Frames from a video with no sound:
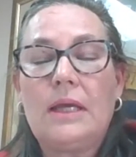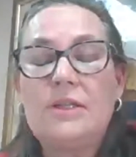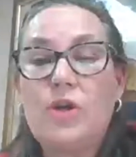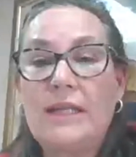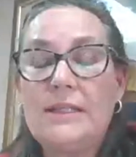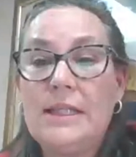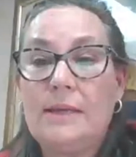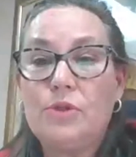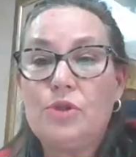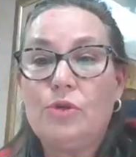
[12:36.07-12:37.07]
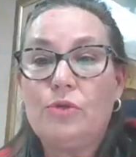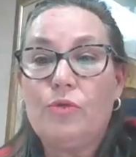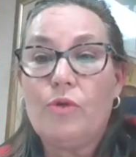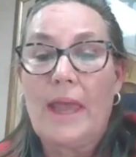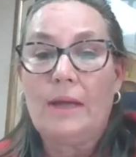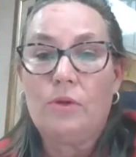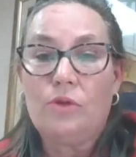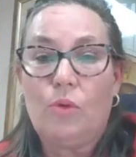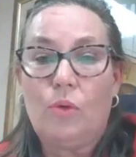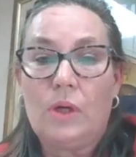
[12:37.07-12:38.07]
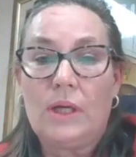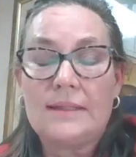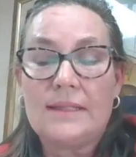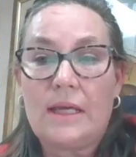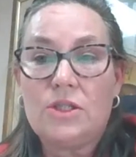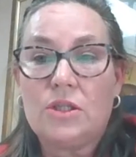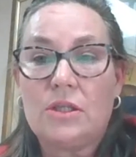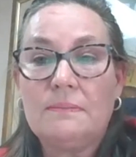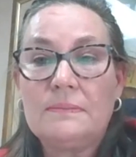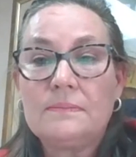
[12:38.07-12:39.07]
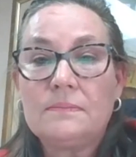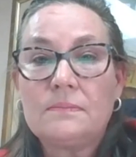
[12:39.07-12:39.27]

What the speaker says: attracting them to remain with your organization.